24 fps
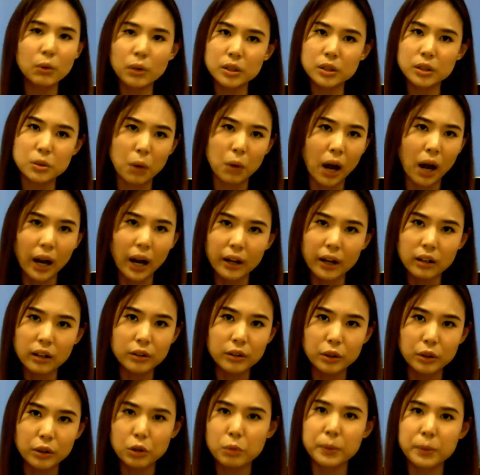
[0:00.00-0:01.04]
they were to
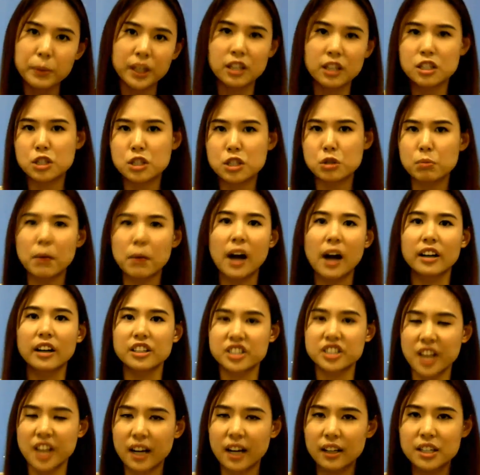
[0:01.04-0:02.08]
hire you because you marked
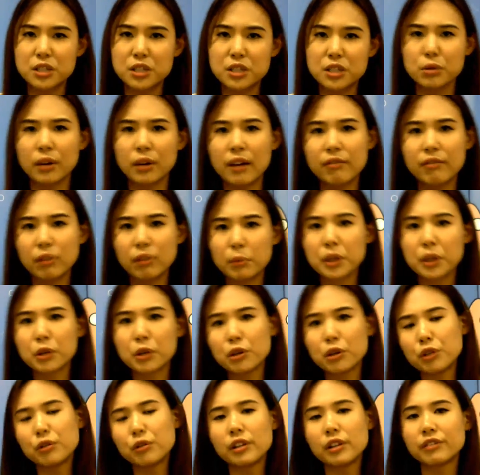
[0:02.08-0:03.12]
the checklist, you came from a
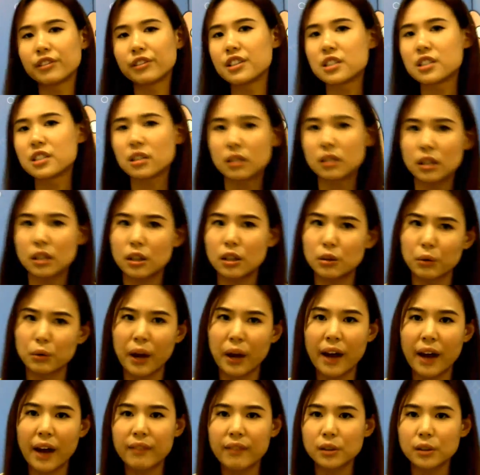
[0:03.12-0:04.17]
good university, you
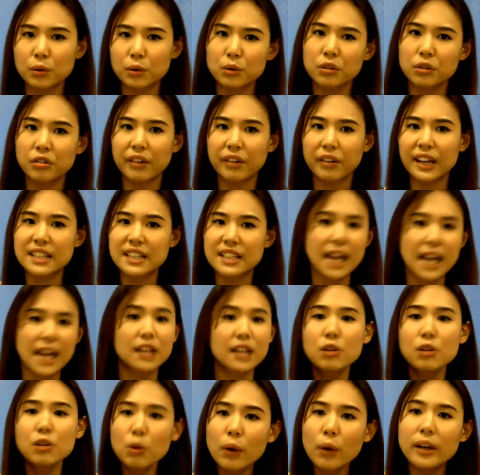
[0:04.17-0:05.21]
have the good grades, and you
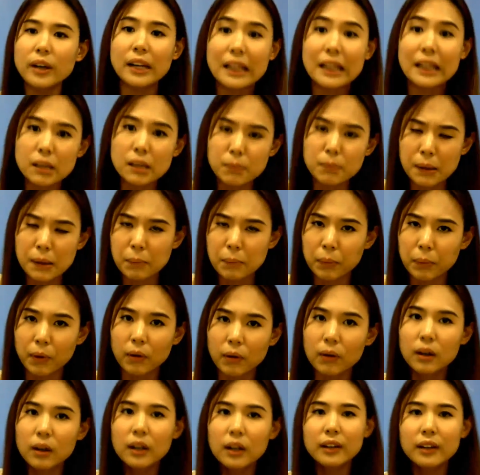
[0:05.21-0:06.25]
know what? They need people.
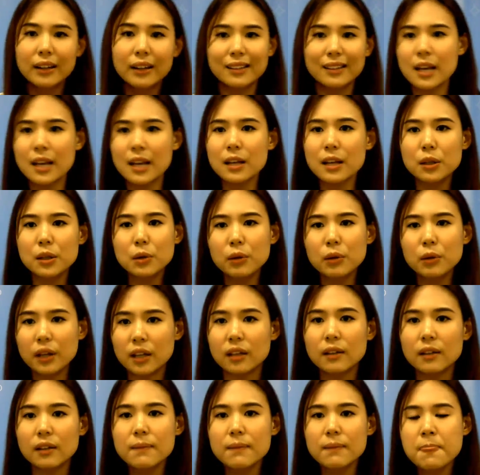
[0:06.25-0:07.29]
They take you
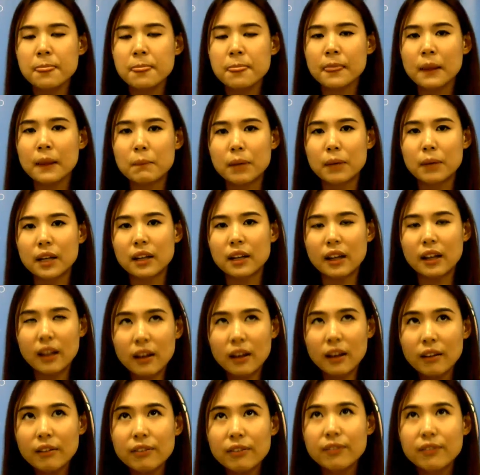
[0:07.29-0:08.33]
in. But
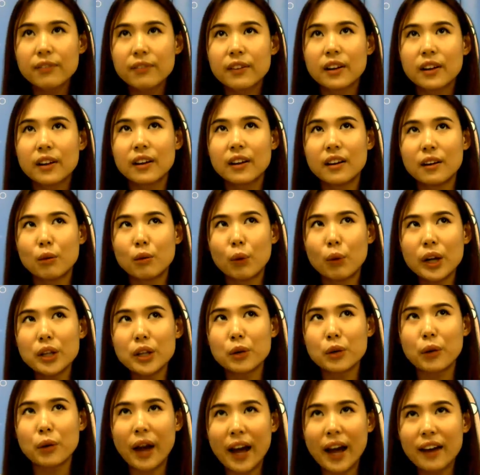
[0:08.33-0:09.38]
if what you
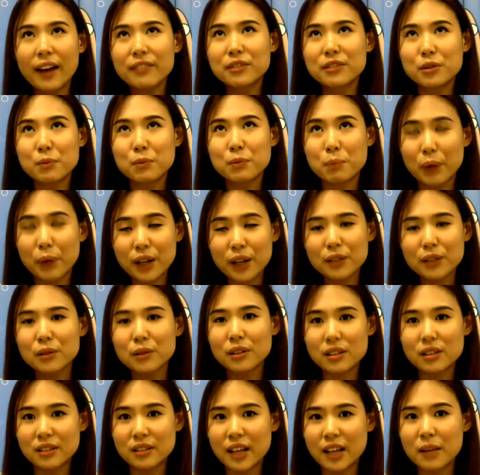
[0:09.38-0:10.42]
have to bring to the
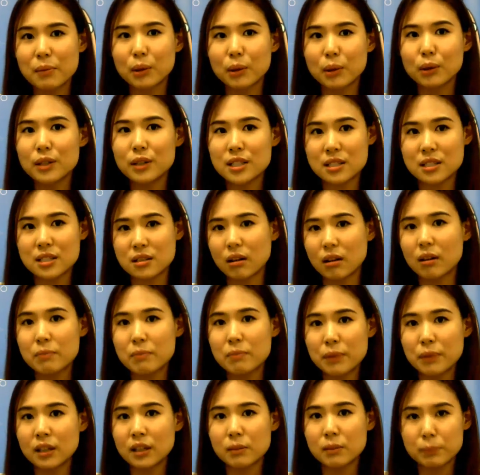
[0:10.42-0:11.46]
table is not
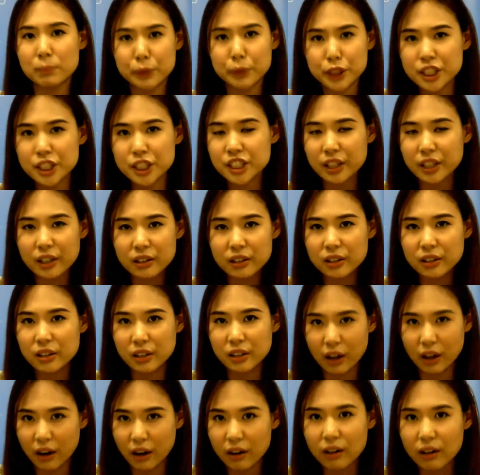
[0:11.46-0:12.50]
being appreciated
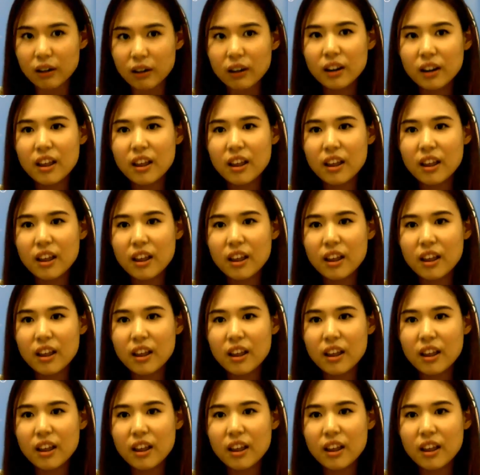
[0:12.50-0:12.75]
there,